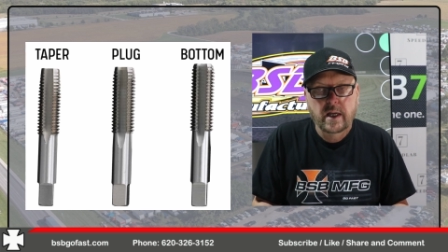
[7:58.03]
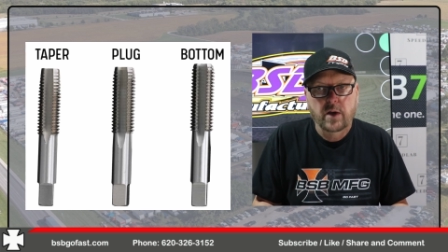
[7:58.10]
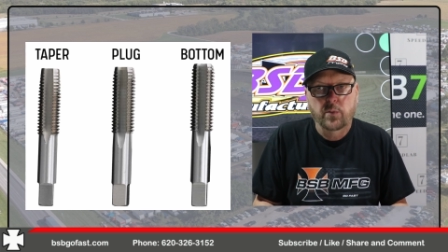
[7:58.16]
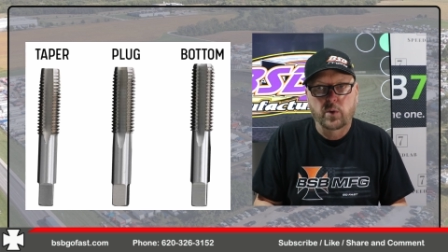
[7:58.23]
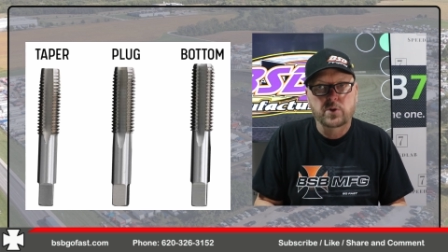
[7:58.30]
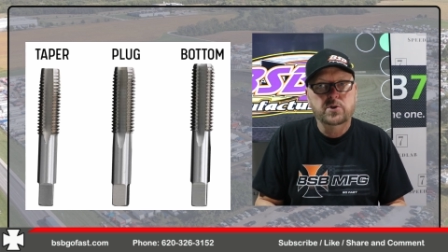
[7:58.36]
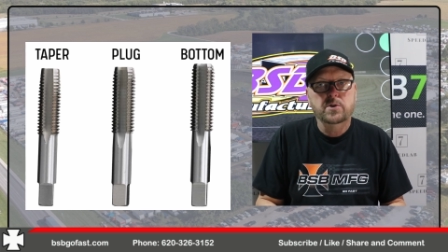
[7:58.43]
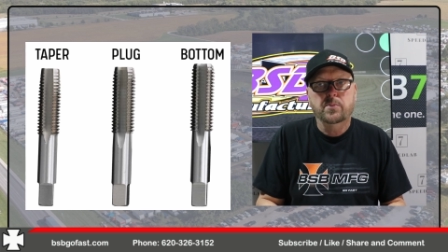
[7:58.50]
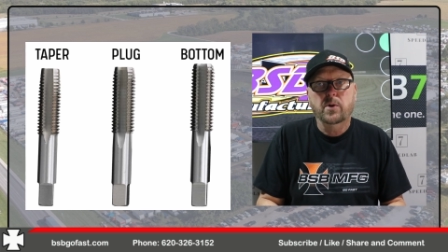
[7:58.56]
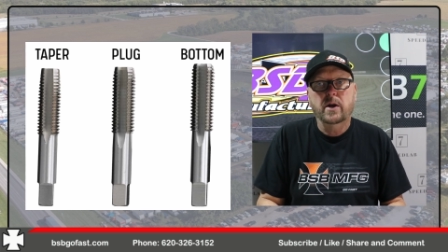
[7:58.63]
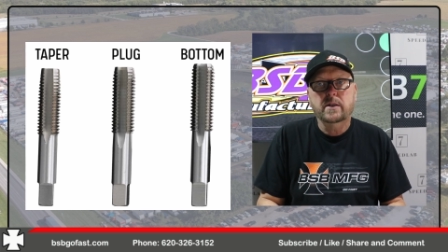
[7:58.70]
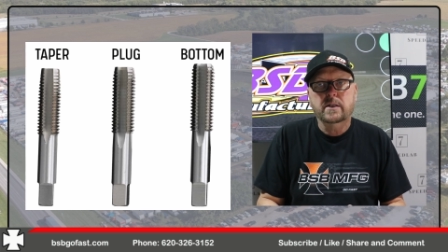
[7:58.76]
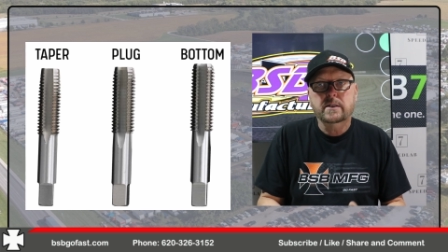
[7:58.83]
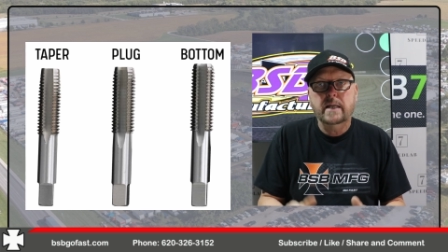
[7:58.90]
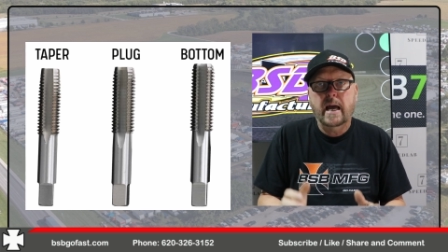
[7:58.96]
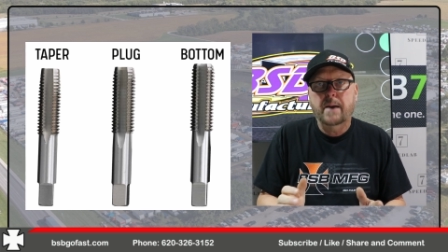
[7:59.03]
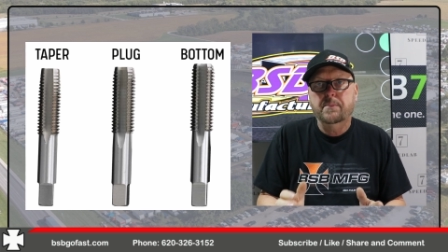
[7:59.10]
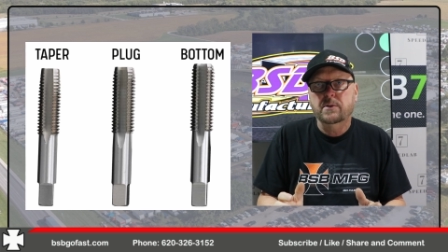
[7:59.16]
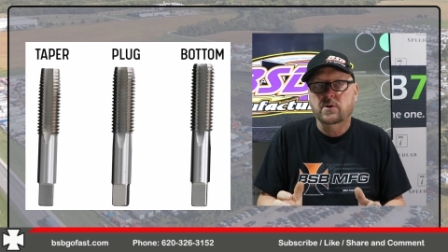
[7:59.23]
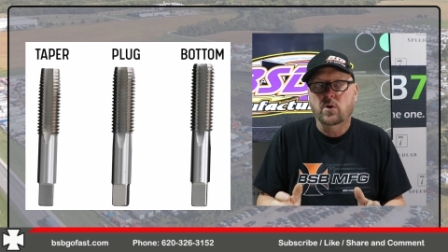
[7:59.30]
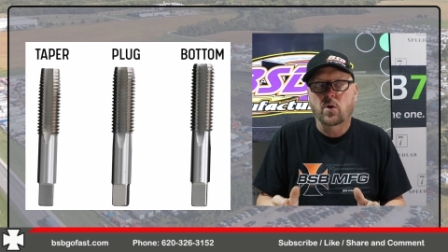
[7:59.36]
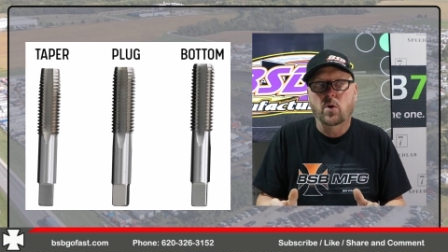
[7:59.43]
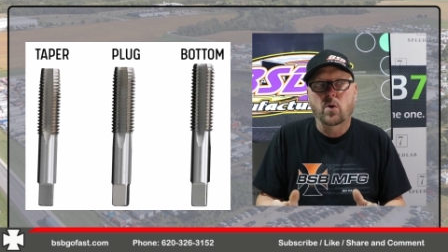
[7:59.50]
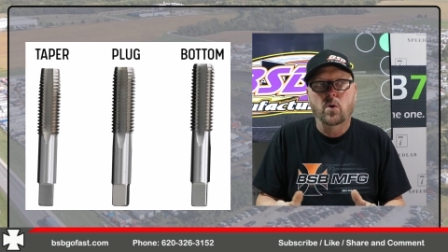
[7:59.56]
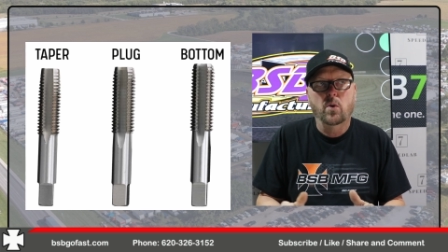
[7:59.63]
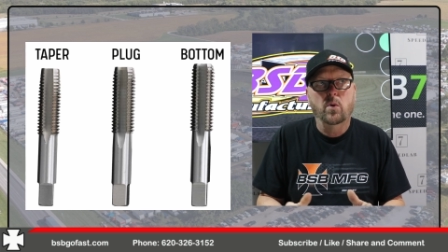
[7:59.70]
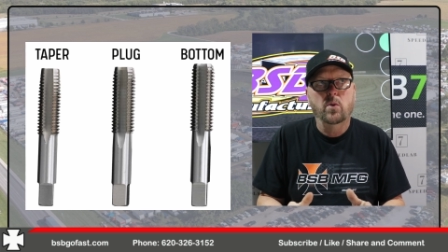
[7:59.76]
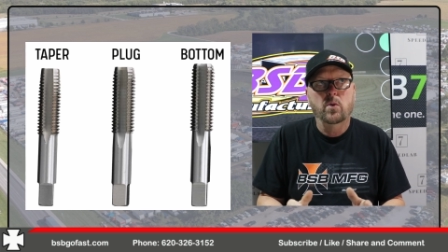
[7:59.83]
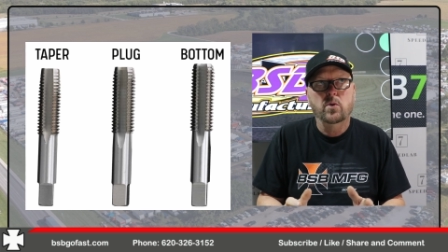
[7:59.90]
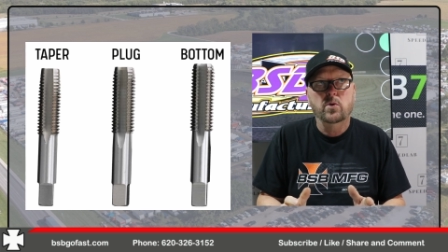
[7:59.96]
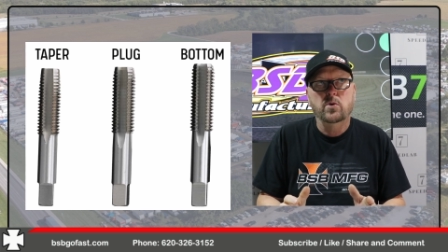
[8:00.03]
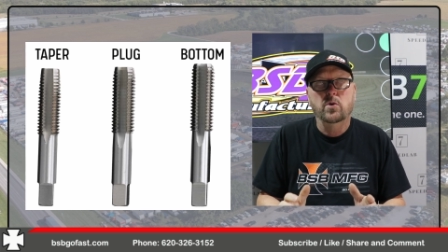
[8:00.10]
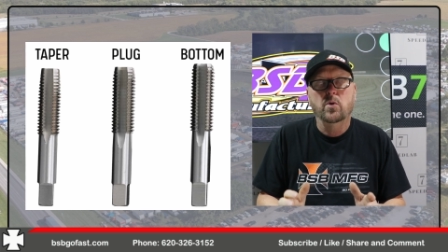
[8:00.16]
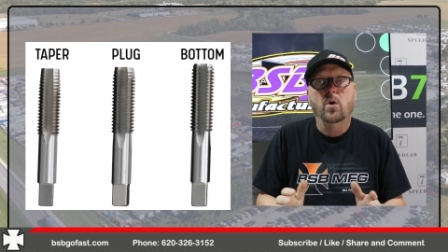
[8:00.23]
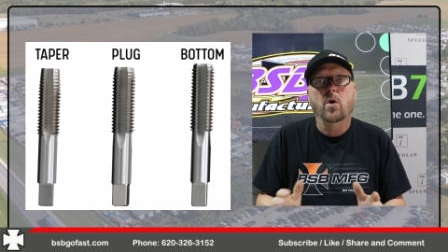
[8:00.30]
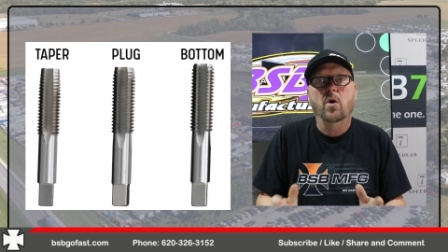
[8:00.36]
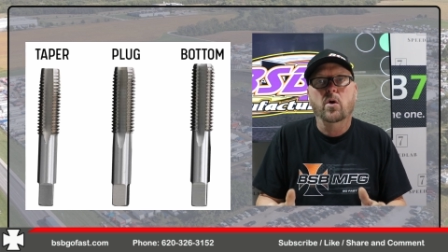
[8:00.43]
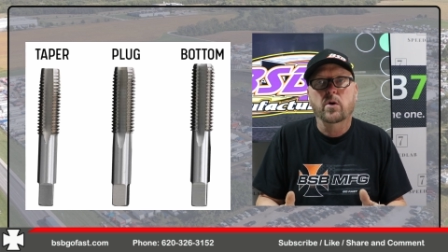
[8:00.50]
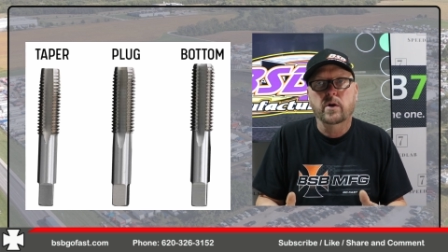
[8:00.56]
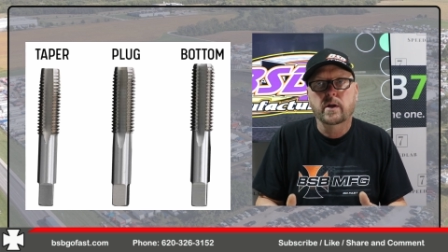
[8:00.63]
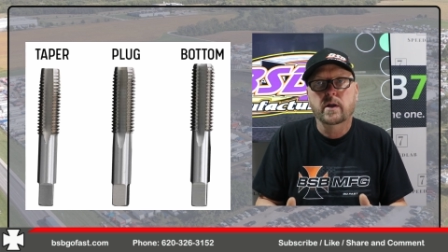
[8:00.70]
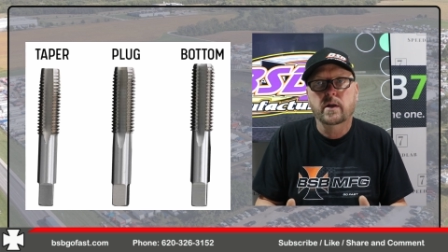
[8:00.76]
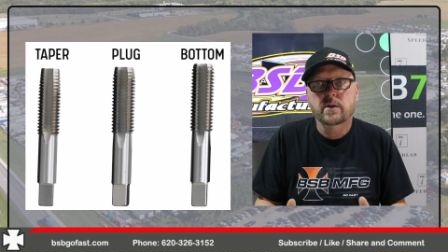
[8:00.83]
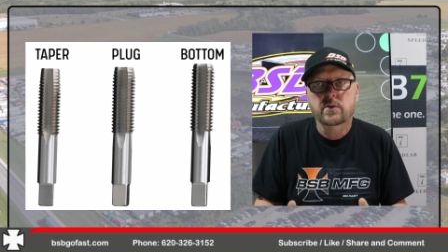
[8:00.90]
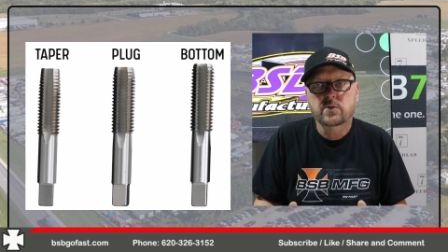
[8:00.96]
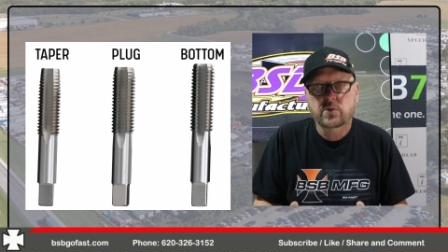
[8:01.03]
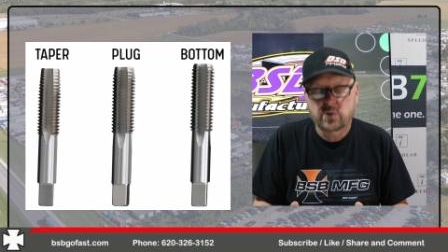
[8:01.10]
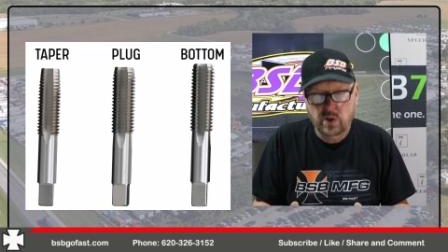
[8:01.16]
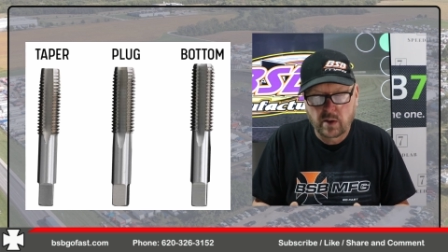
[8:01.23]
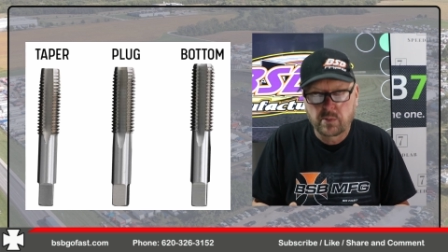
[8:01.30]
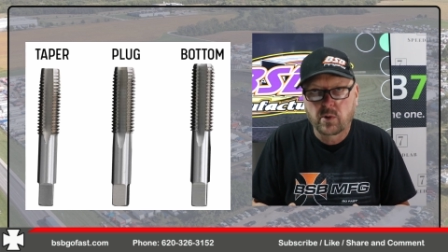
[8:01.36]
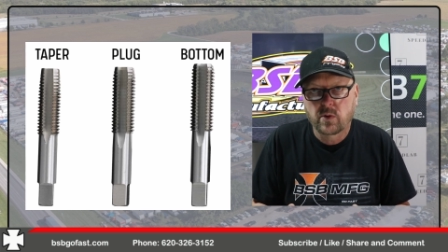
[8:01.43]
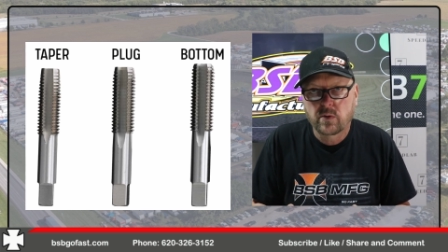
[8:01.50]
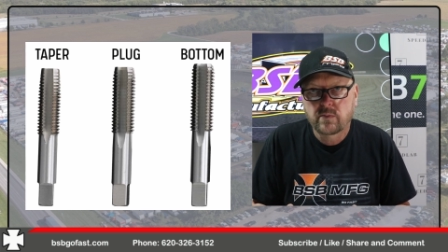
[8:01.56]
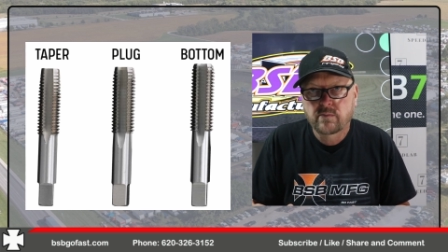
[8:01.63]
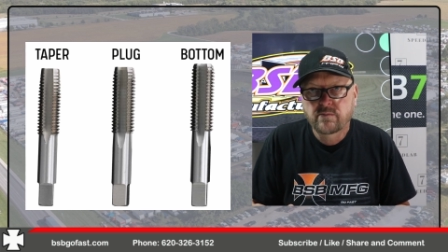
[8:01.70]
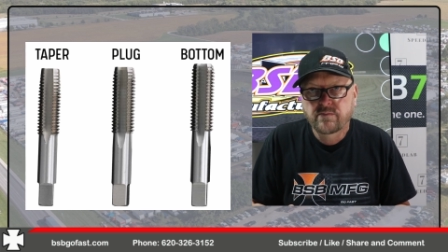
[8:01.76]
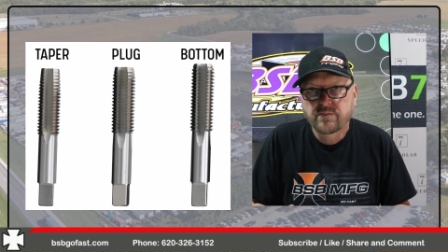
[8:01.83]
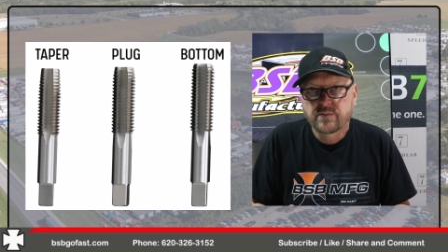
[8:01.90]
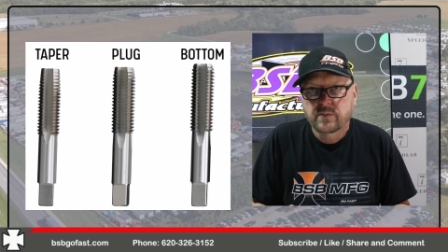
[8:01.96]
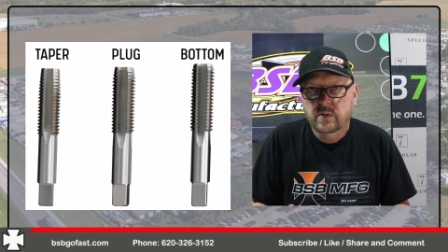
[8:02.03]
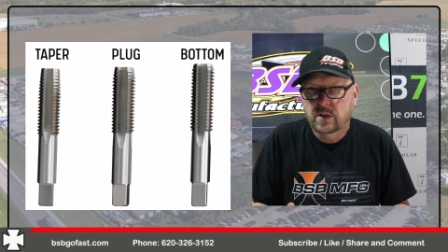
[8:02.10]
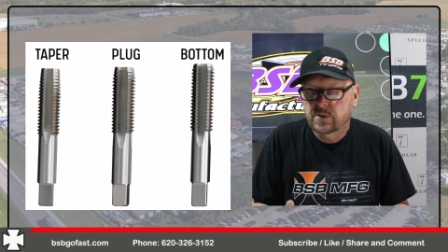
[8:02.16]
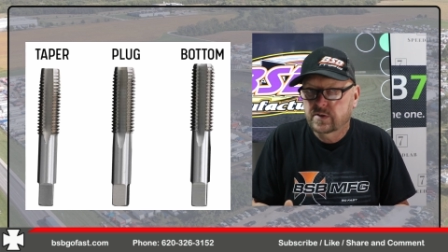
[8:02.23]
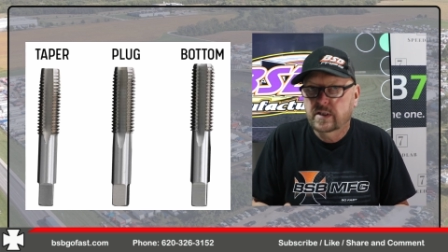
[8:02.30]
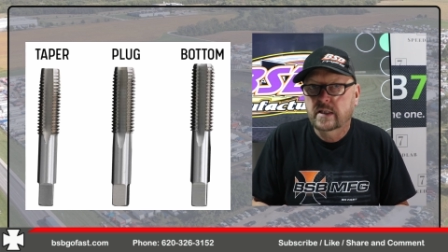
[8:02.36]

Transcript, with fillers: And once you break the tap in the hole, you are in trouble because